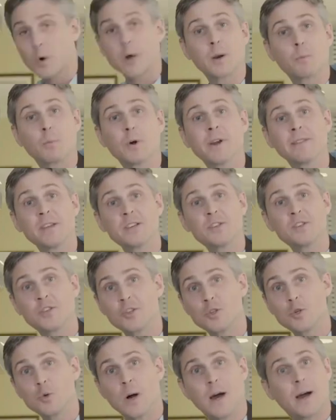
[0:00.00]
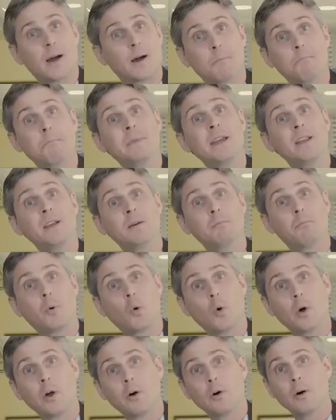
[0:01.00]
We're gonna bring this to a medium
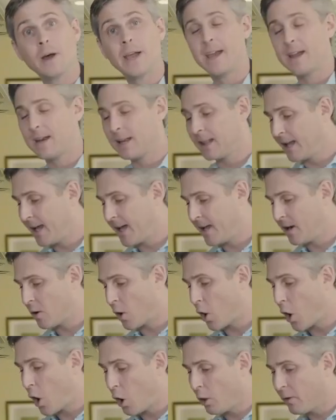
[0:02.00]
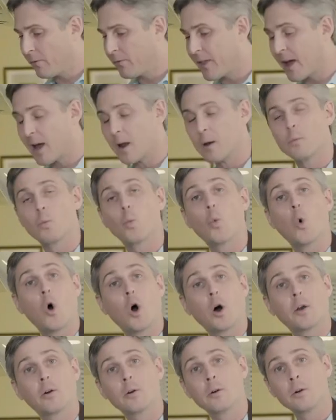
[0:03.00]
boil and let all of that
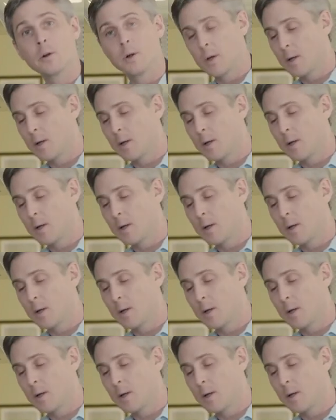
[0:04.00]
water